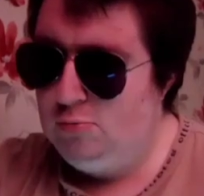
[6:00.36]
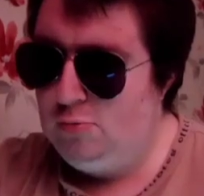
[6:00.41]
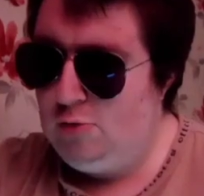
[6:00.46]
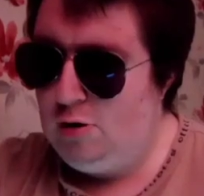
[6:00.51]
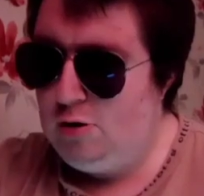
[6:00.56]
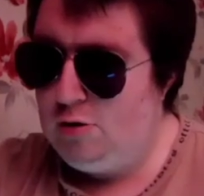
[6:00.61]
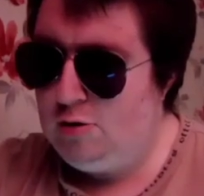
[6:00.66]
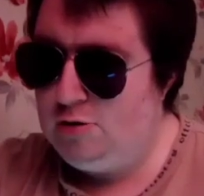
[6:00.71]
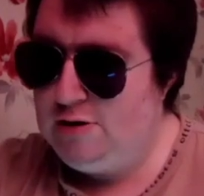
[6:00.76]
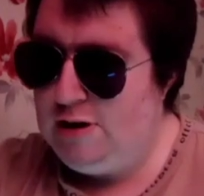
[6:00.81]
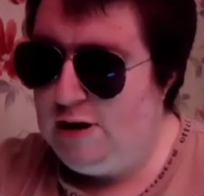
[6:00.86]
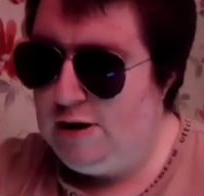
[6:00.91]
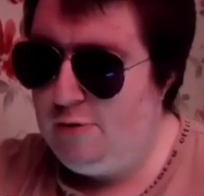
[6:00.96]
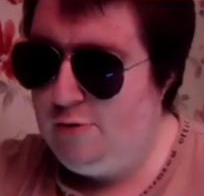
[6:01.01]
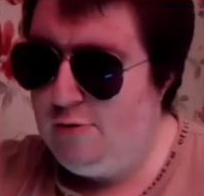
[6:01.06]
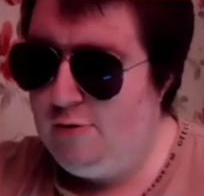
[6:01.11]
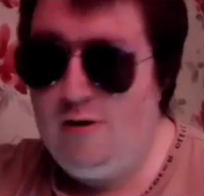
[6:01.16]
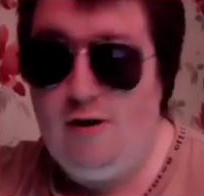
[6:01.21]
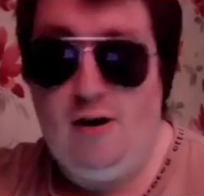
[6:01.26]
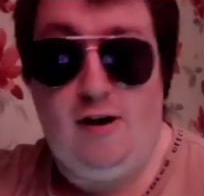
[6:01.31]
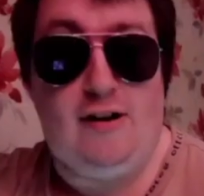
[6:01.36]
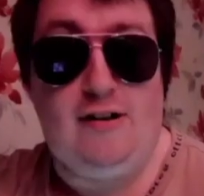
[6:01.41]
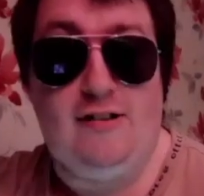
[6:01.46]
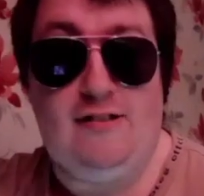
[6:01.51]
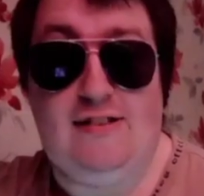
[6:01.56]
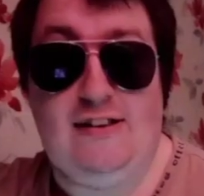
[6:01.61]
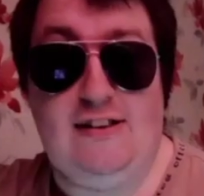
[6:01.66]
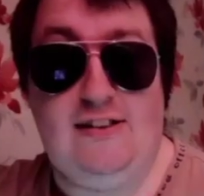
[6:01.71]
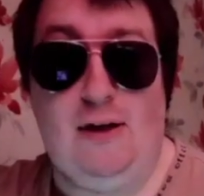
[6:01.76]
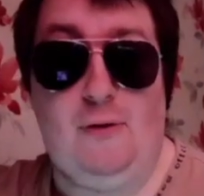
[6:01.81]
Wrong channel. I can
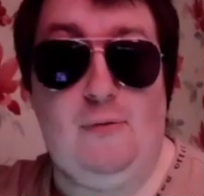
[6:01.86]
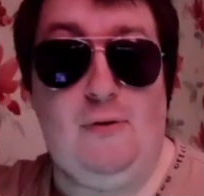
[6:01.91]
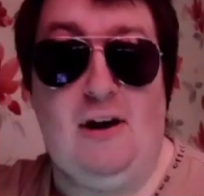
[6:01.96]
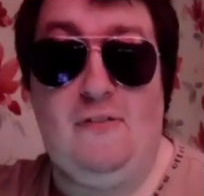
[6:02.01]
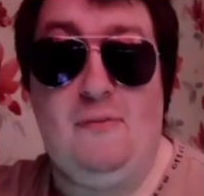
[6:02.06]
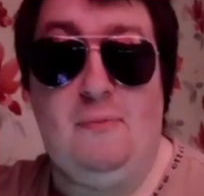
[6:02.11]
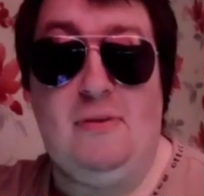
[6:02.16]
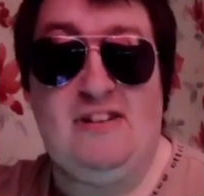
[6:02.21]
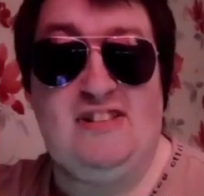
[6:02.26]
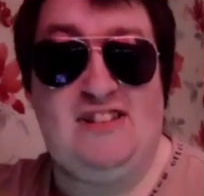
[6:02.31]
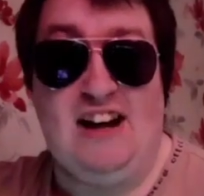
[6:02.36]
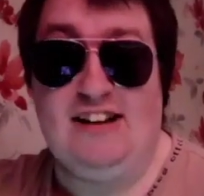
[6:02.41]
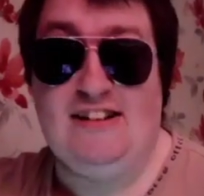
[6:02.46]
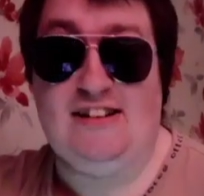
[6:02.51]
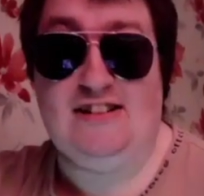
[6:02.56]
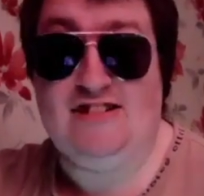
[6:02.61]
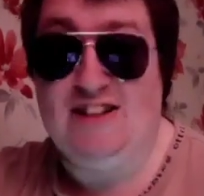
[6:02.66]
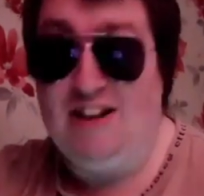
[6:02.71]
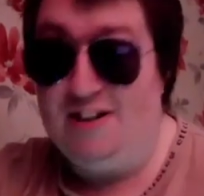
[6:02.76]
see that behind my channel.